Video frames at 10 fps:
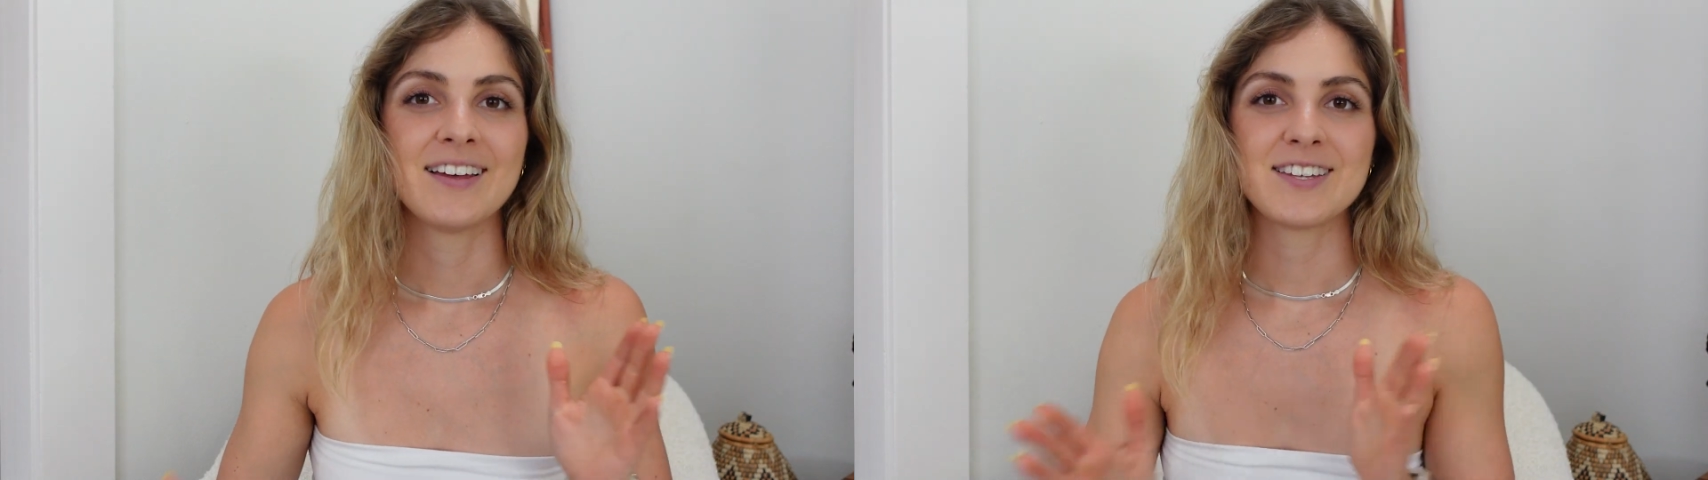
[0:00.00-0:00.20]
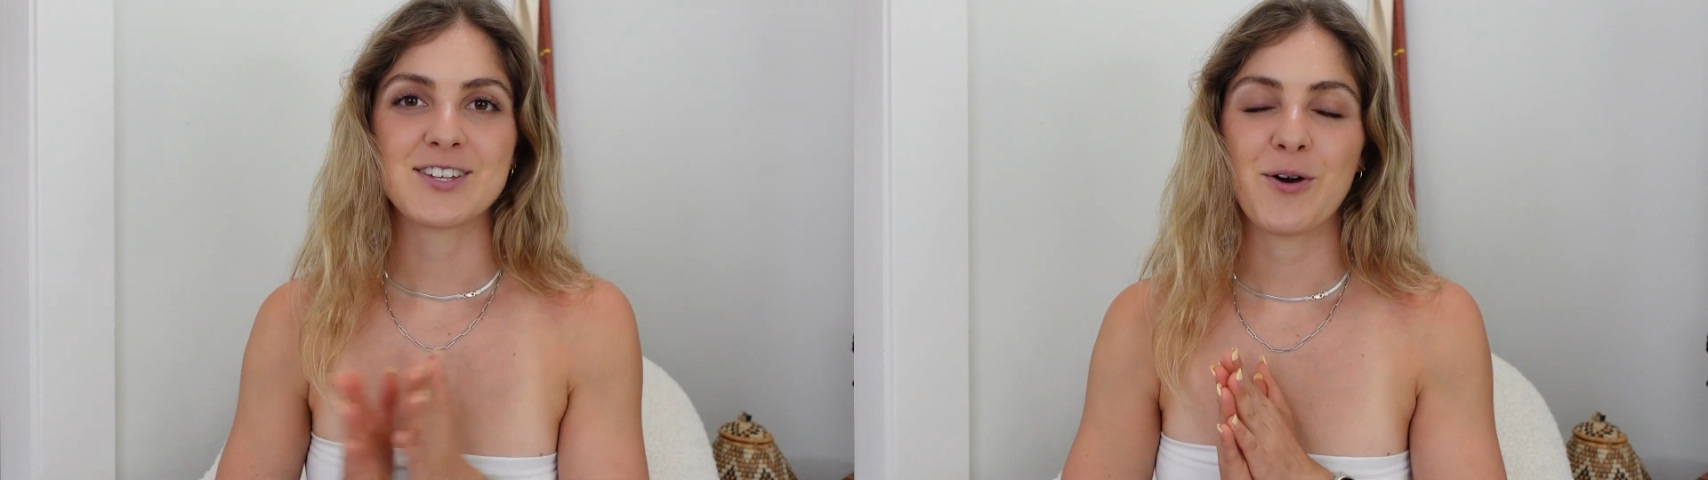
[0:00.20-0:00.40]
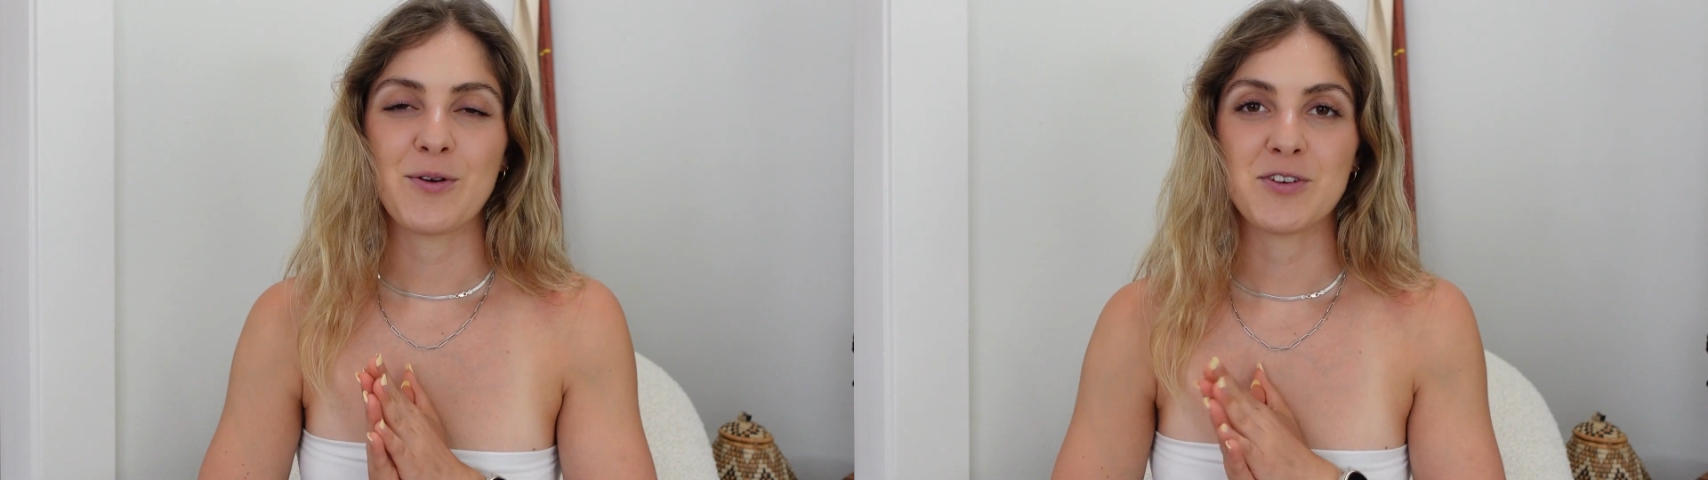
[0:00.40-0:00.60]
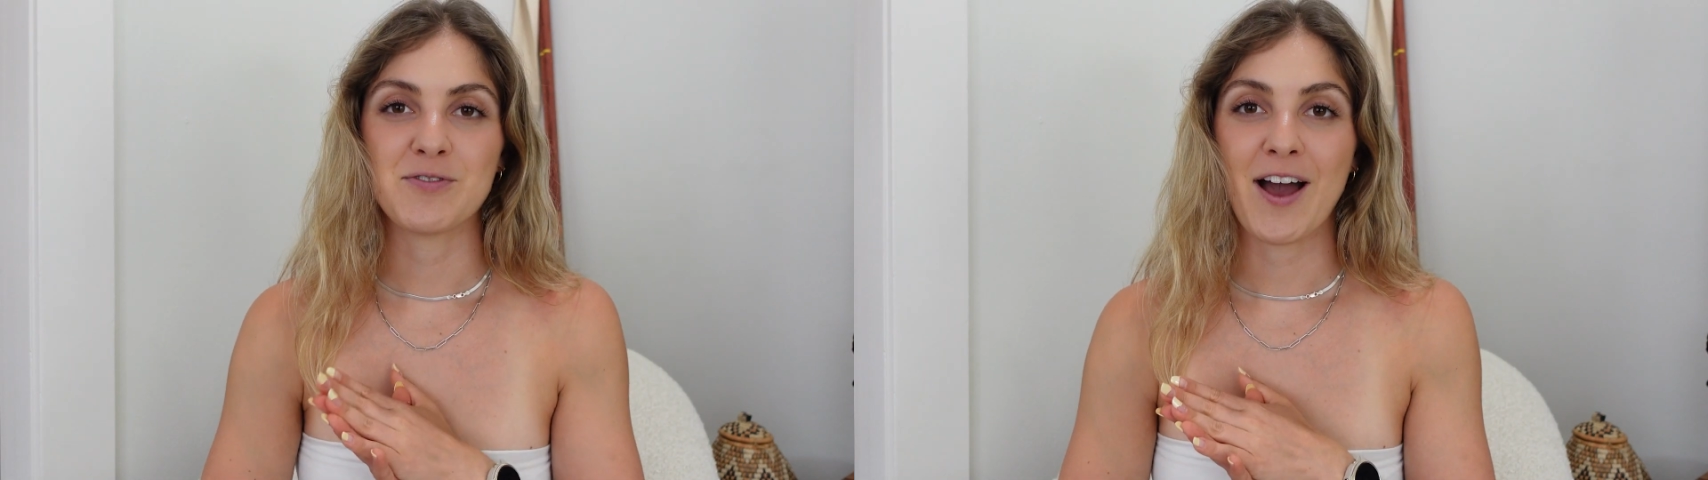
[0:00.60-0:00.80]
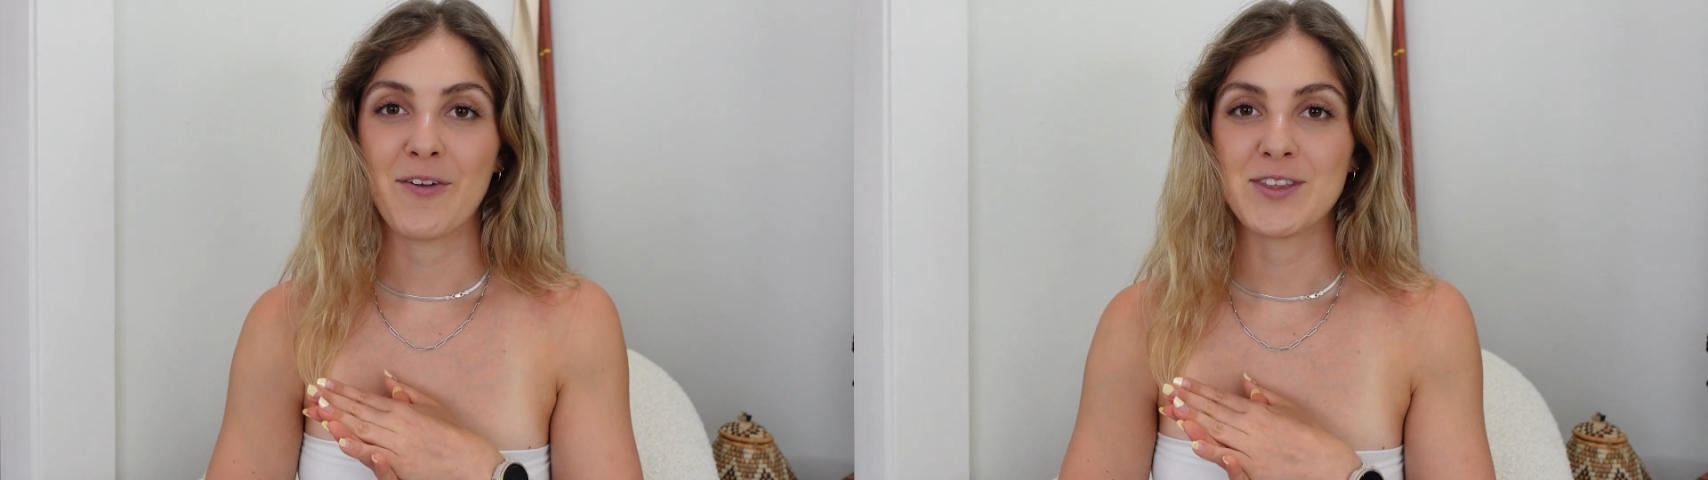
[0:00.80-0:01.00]
So if you
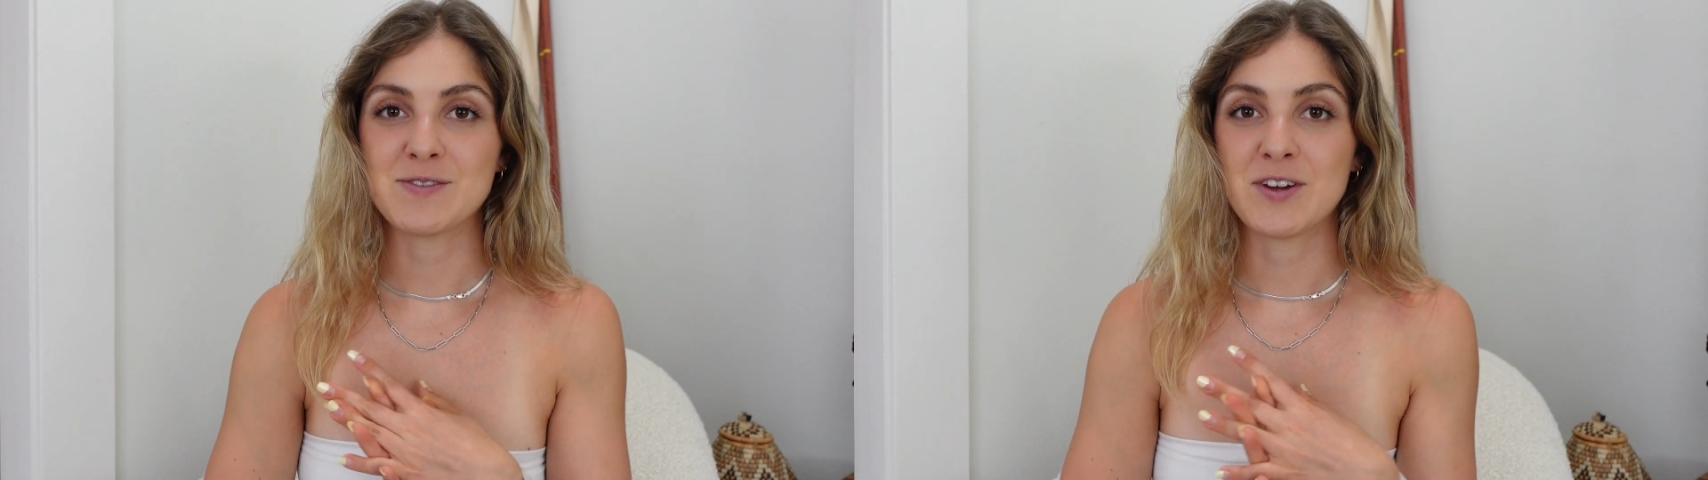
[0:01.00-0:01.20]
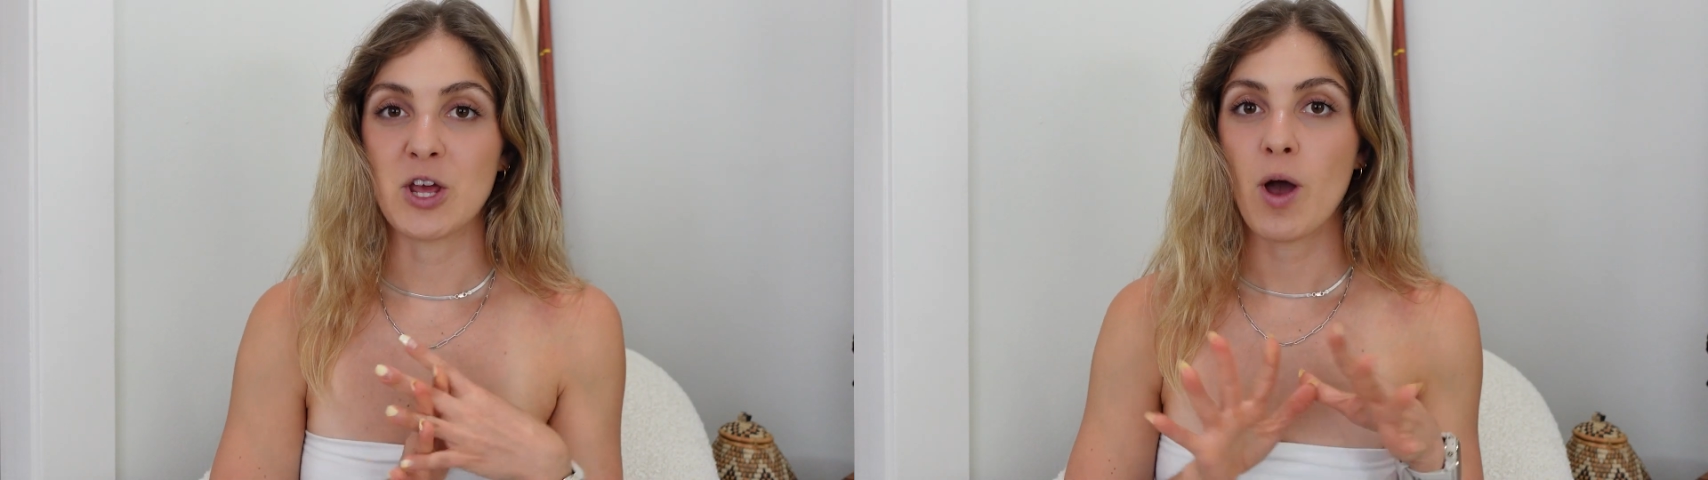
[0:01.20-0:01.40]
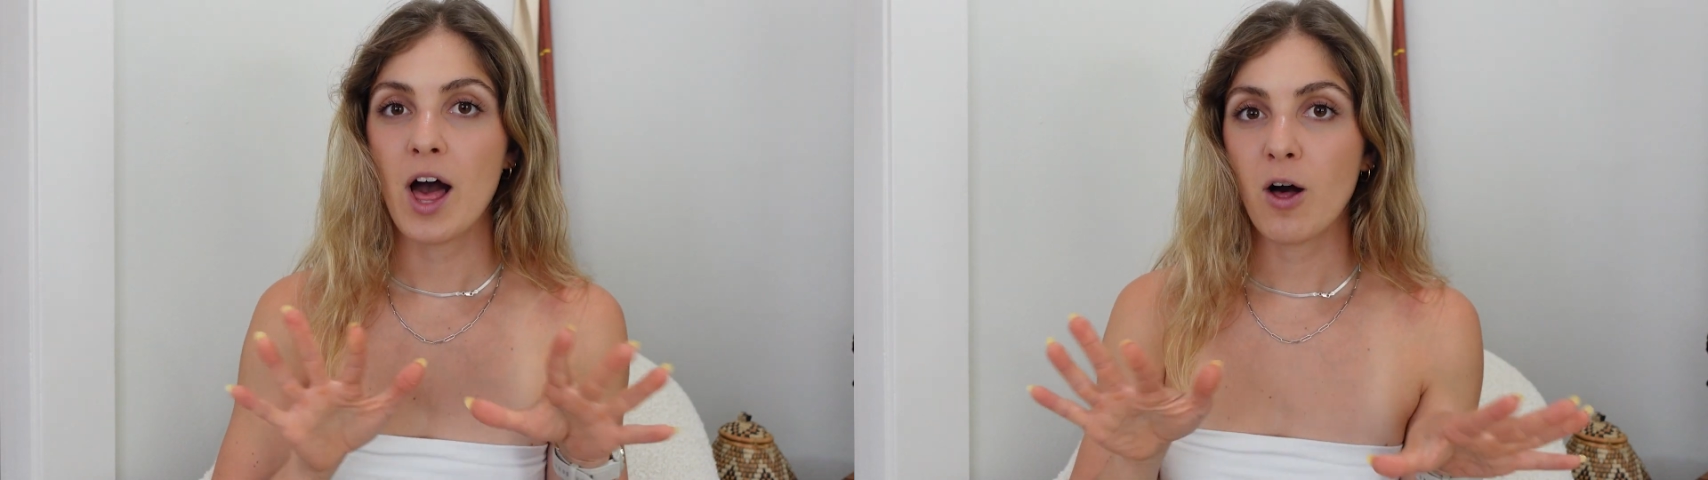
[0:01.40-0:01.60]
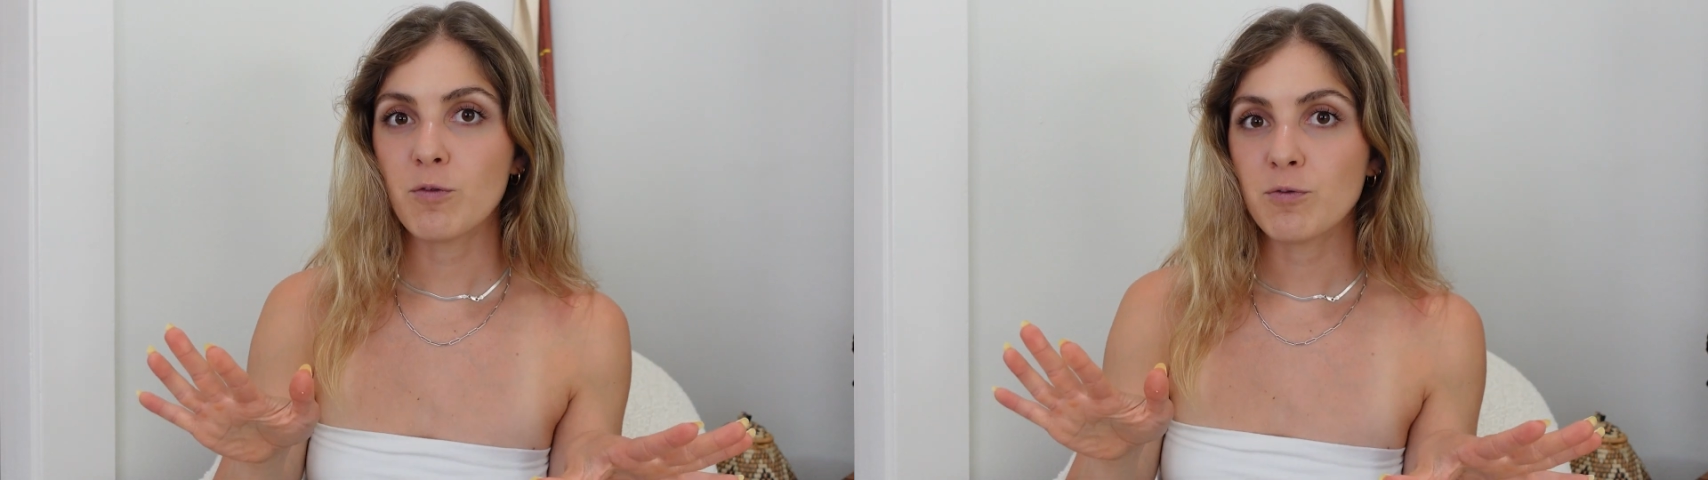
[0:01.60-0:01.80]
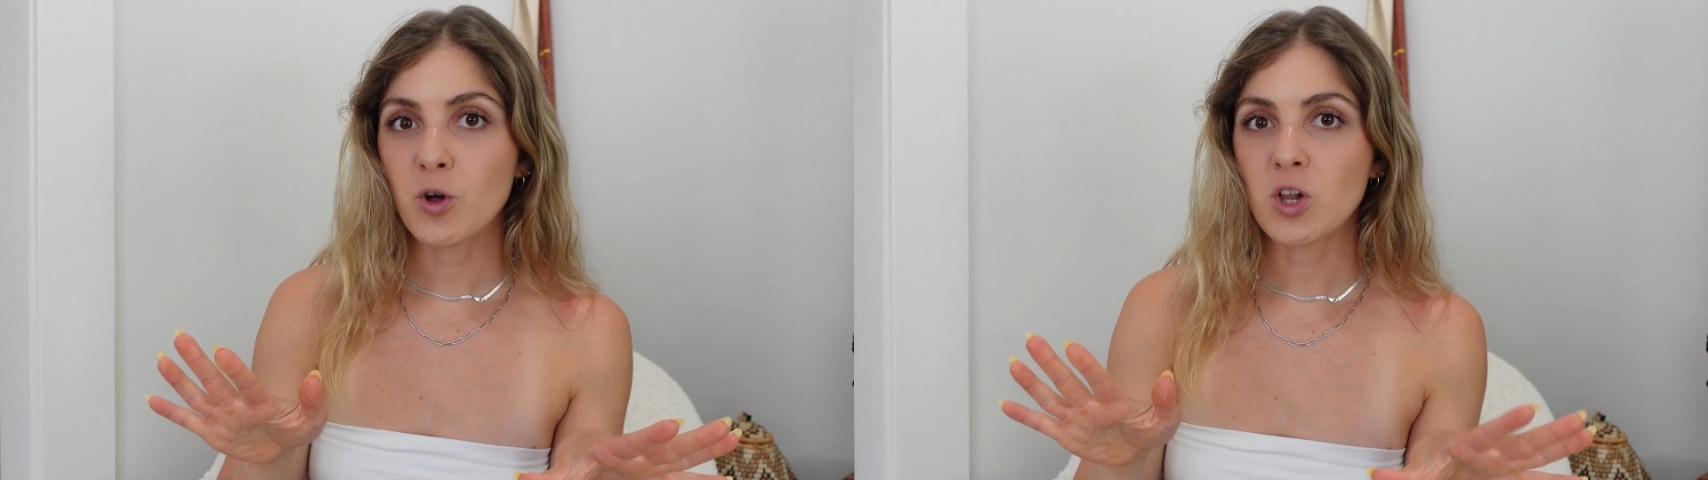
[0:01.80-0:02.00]
found this video
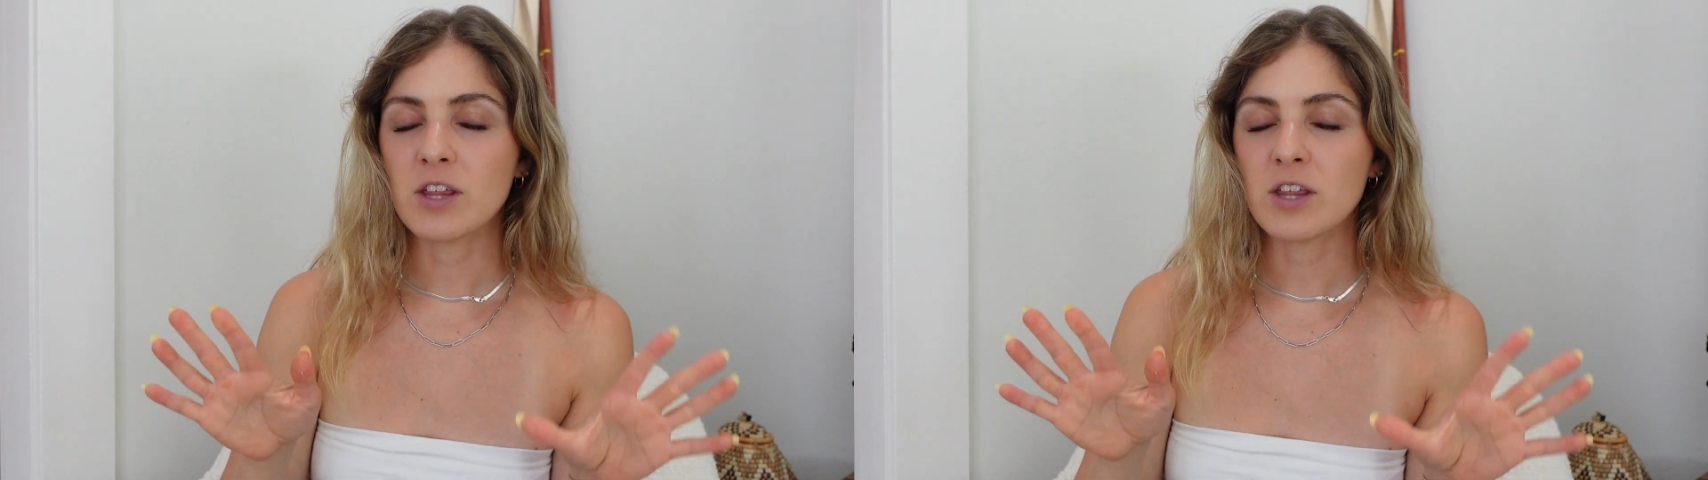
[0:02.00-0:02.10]
helpful,